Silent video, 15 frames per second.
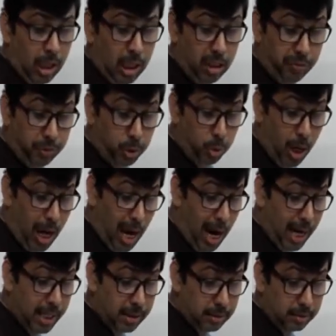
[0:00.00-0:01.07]
if you
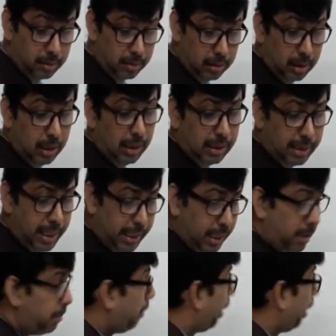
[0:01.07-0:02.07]
had taken